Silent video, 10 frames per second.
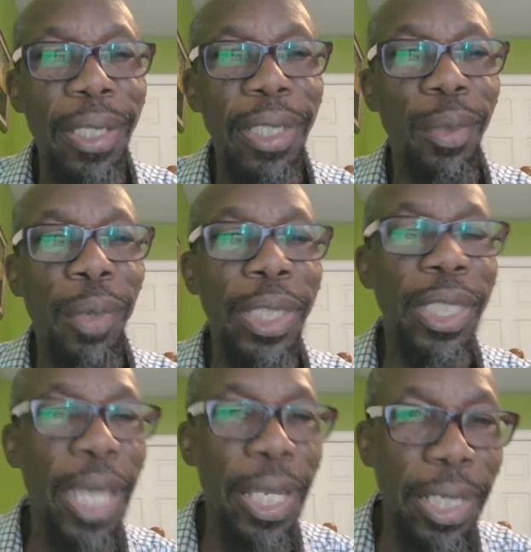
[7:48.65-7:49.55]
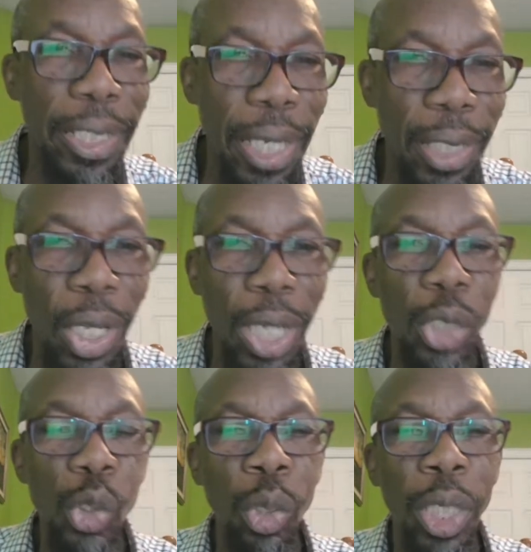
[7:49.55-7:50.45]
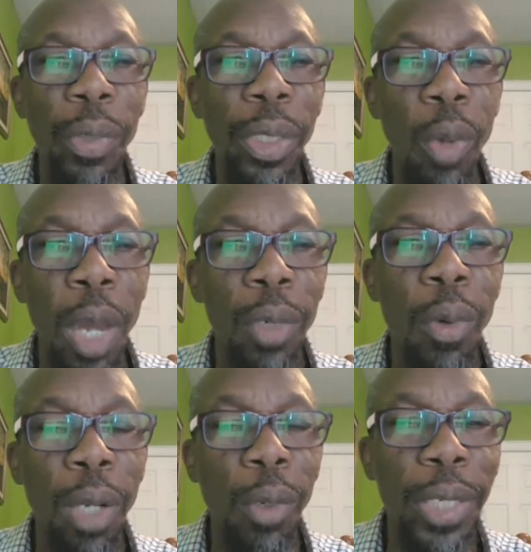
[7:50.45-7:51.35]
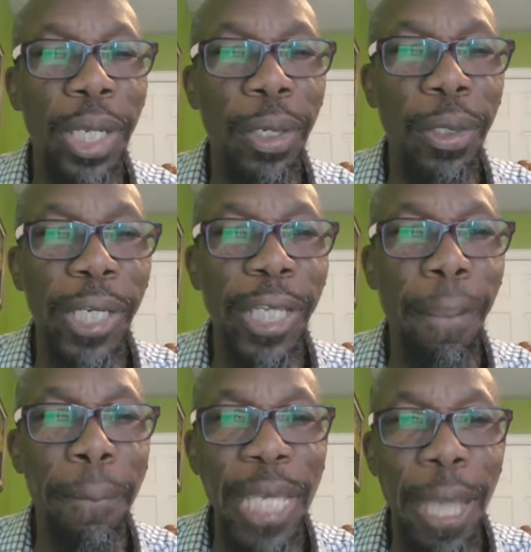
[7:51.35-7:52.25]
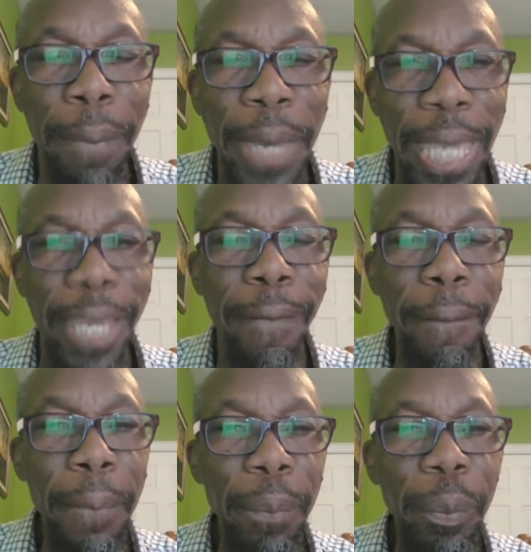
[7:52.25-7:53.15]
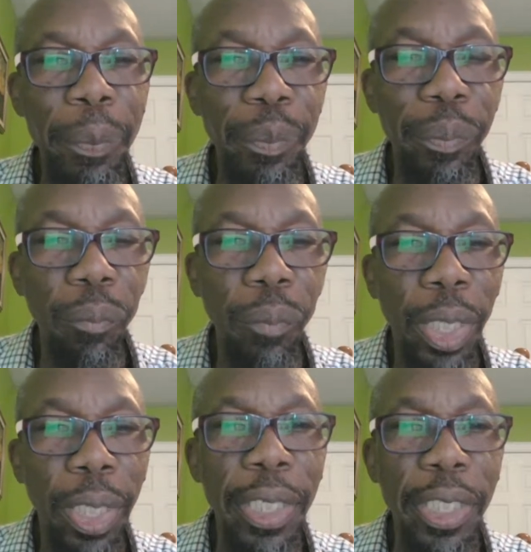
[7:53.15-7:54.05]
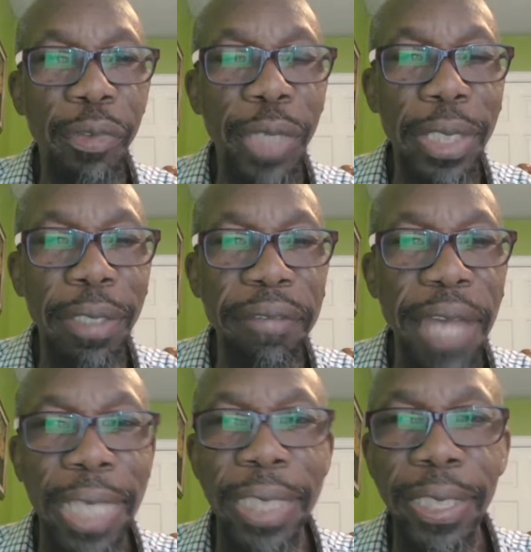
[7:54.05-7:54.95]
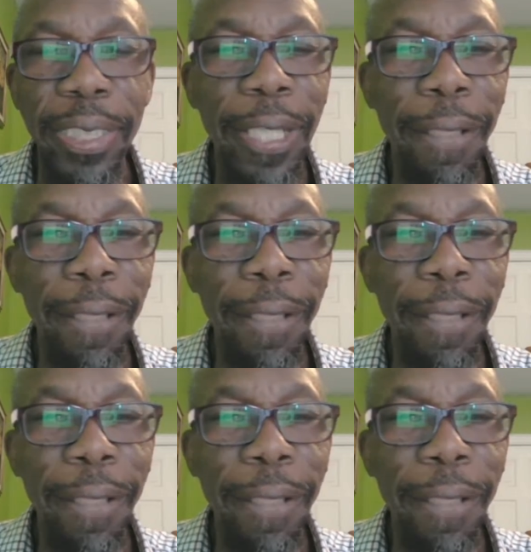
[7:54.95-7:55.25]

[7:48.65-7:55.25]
They want Canadian dollar. So they will go and work where they're going to get a bigger pay. Let us face the facts.